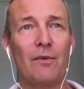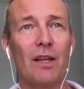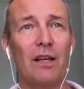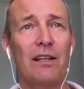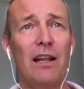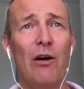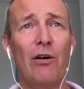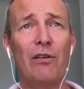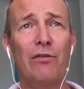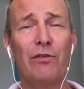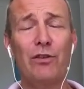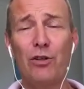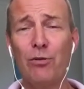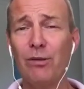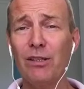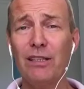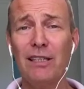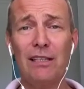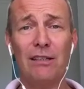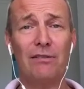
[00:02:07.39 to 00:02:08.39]
Now, if you
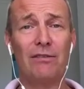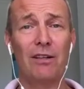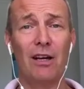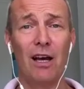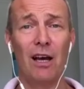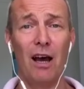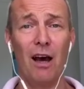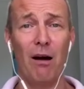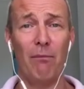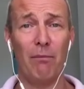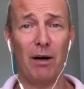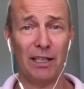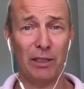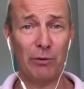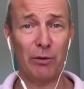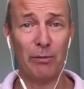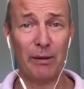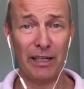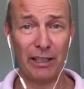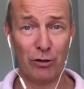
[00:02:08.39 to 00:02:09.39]
believe money
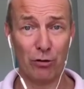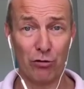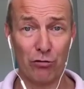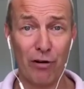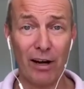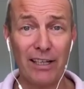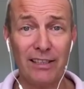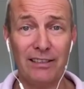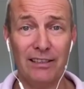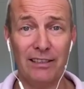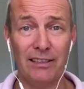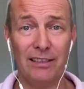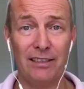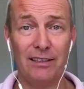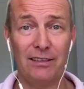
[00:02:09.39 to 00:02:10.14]
will make you crazy,